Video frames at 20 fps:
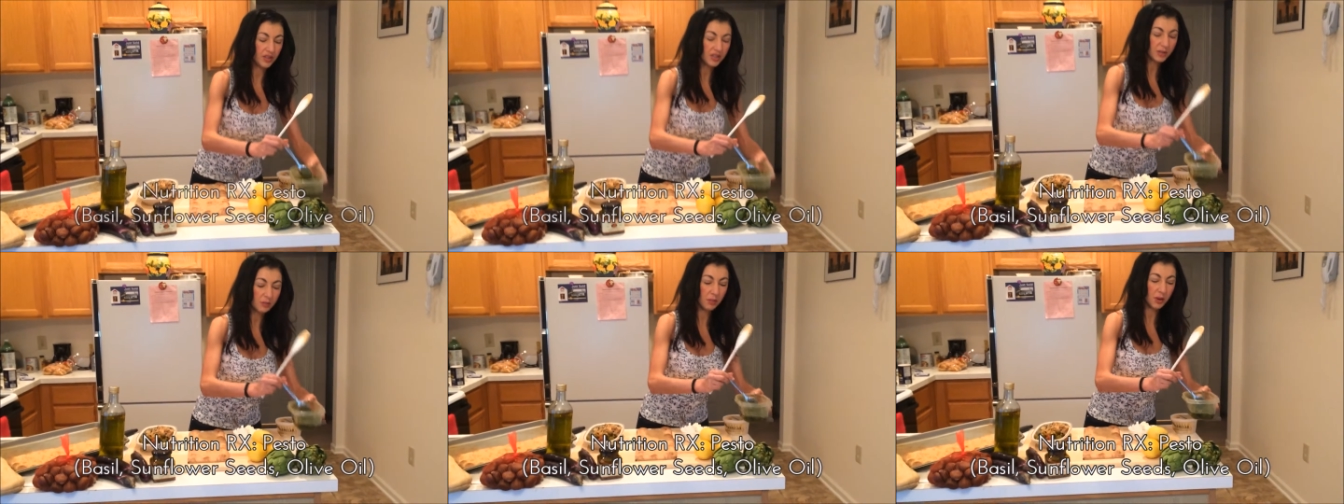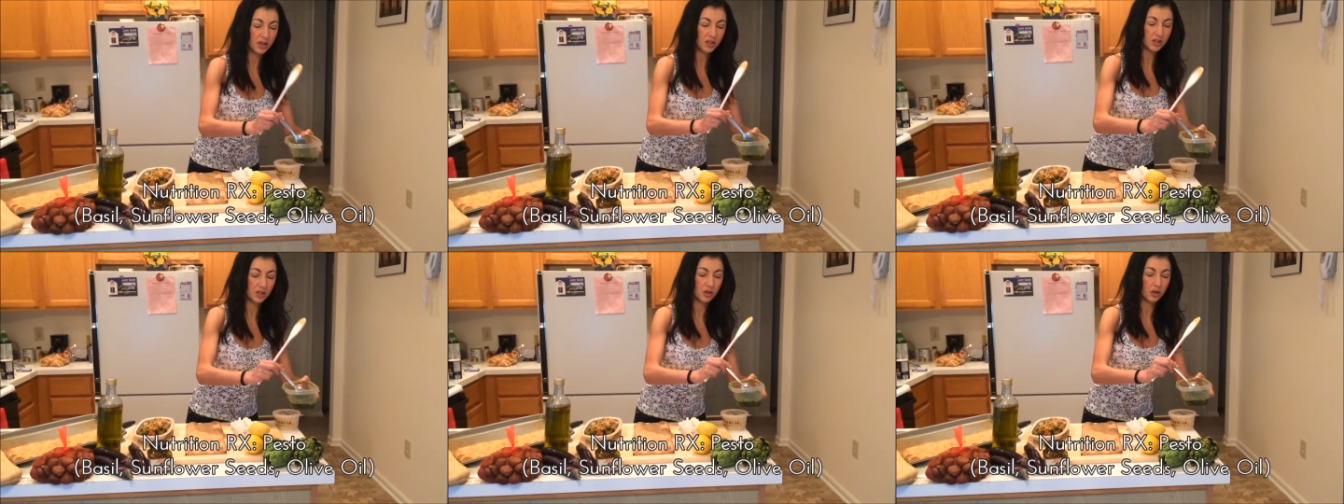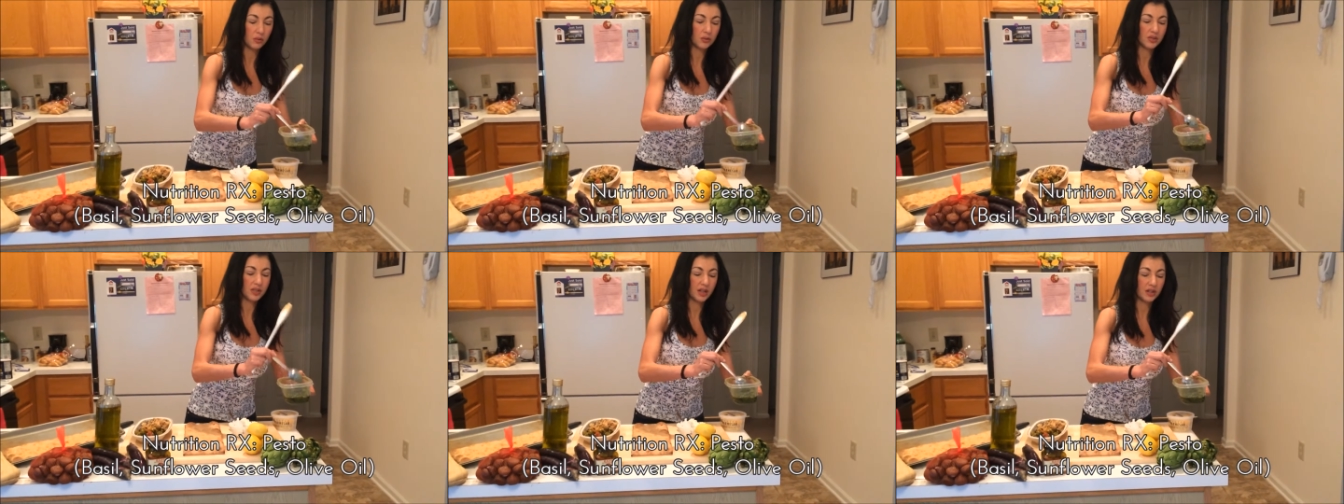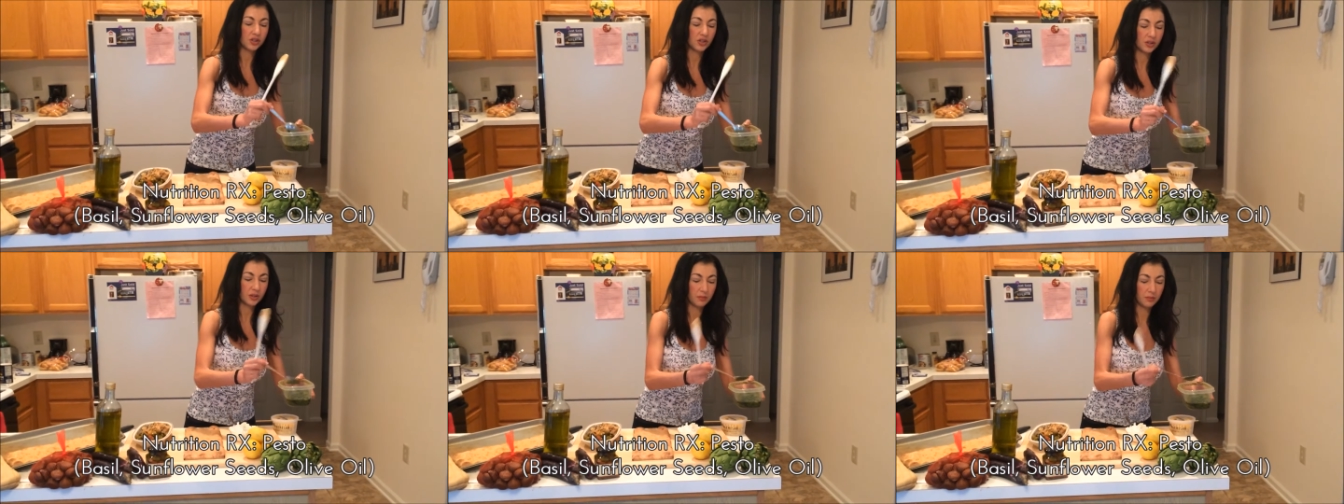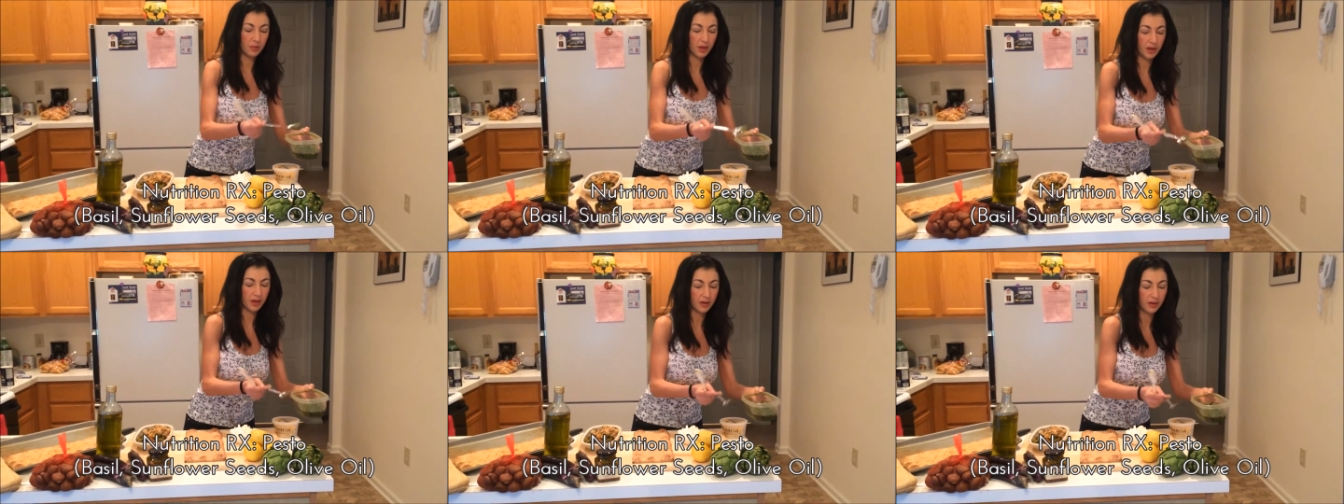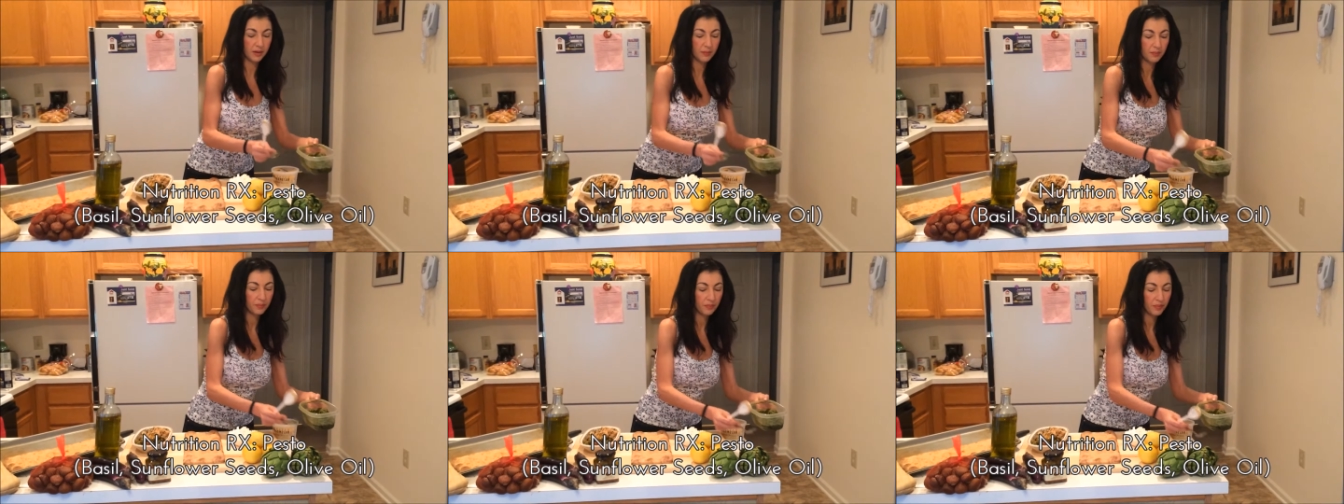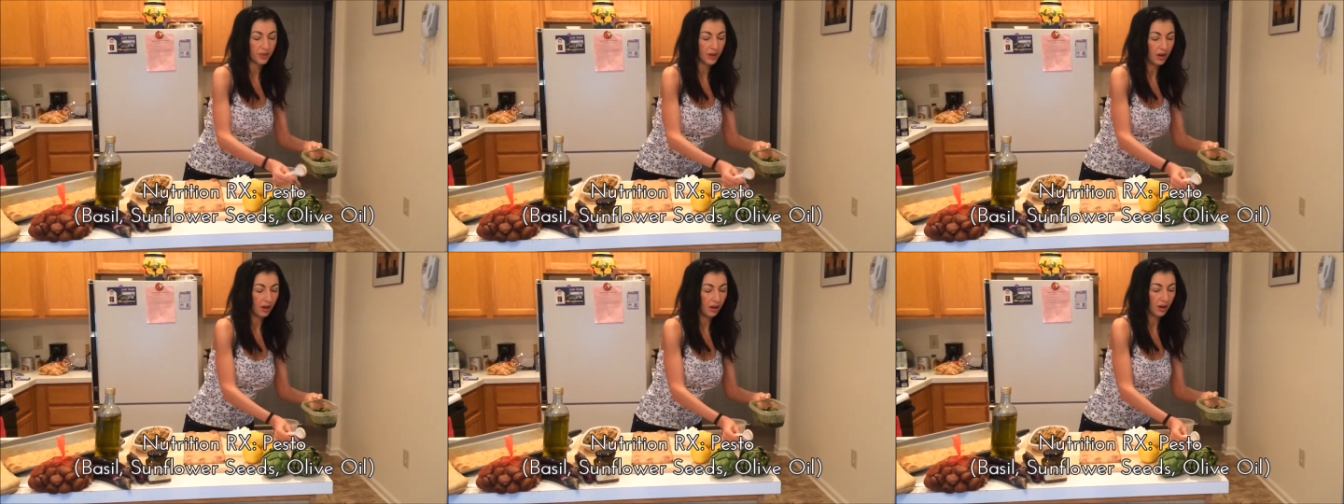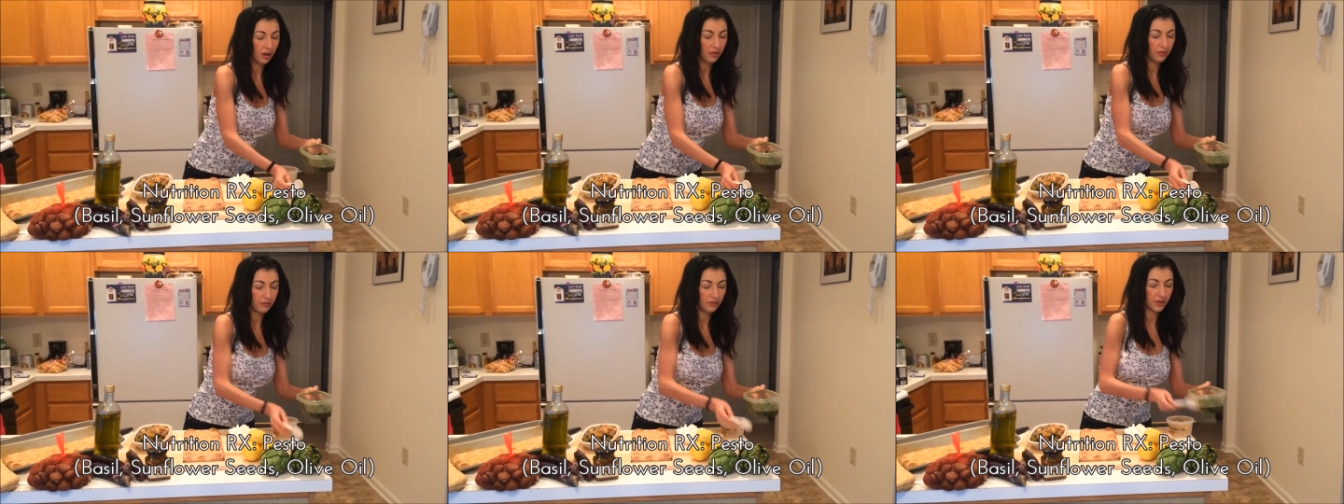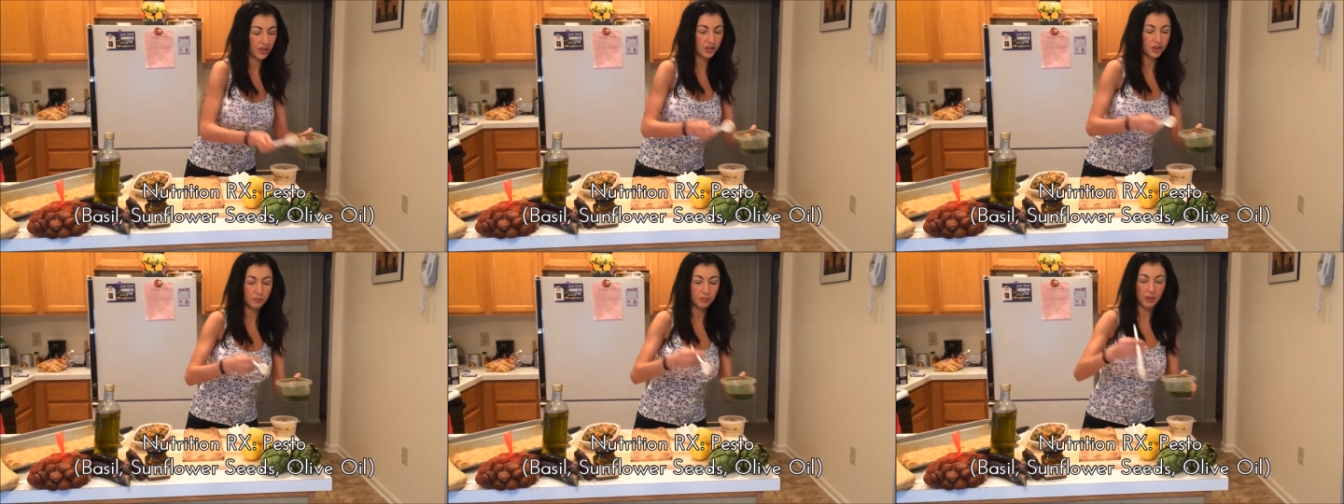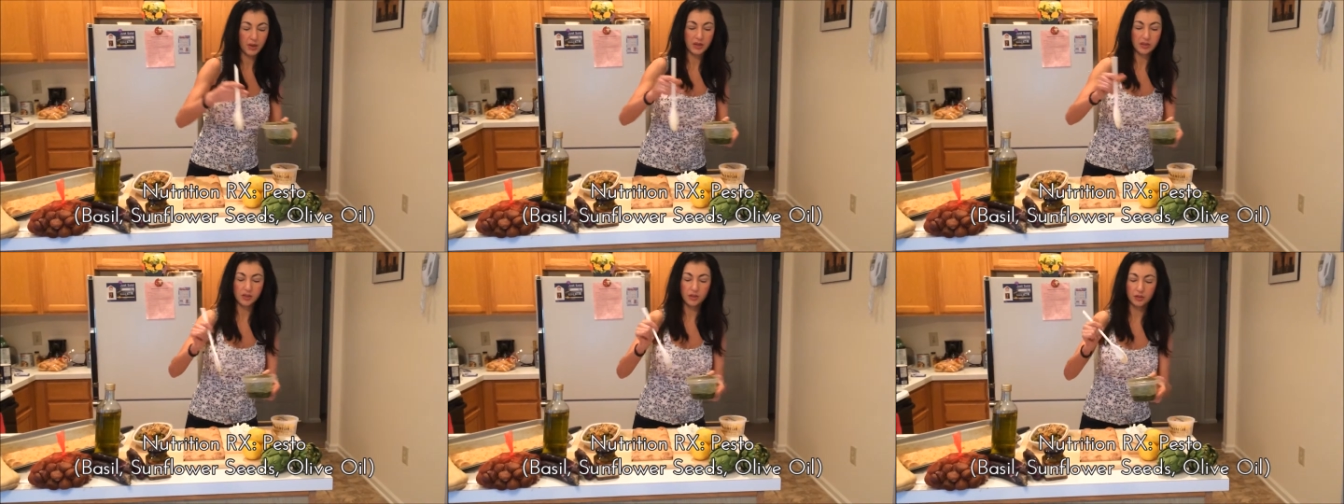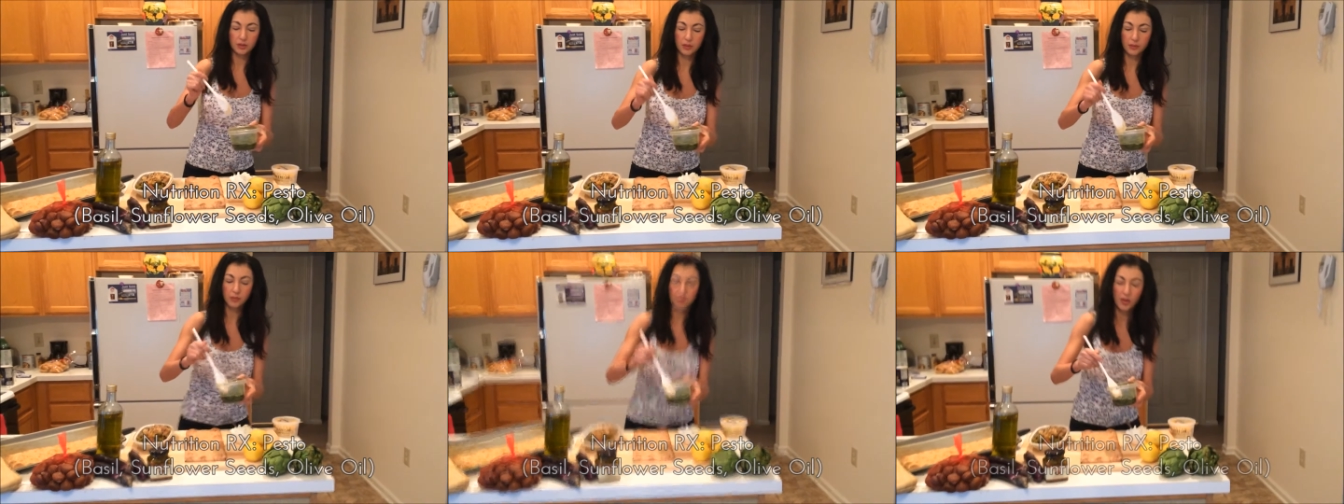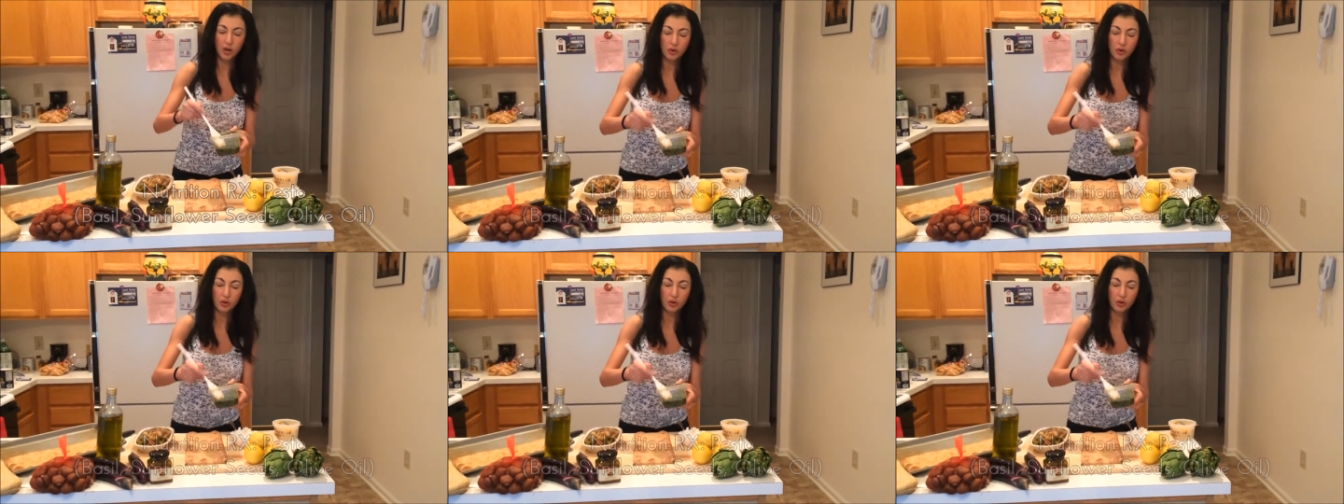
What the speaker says: this pesto is actually made of fresh basil,